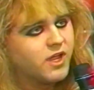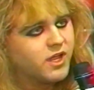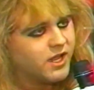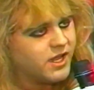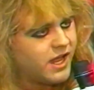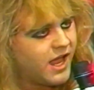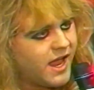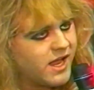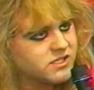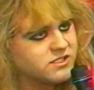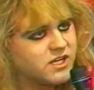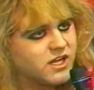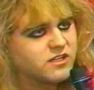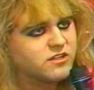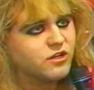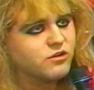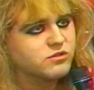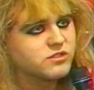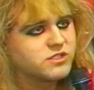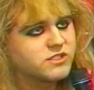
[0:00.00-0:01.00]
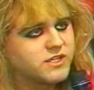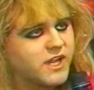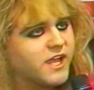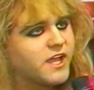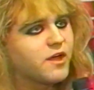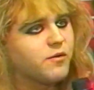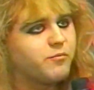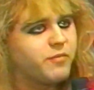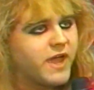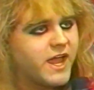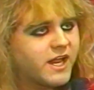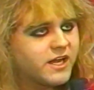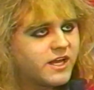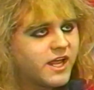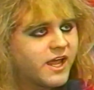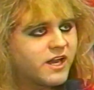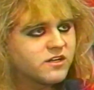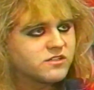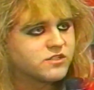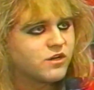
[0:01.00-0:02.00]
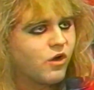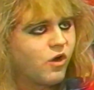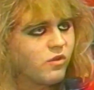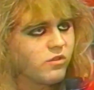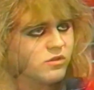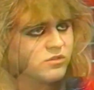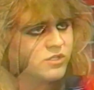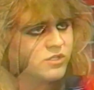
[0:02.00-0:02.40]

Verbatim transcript: He hands out those stinking bandanas to all those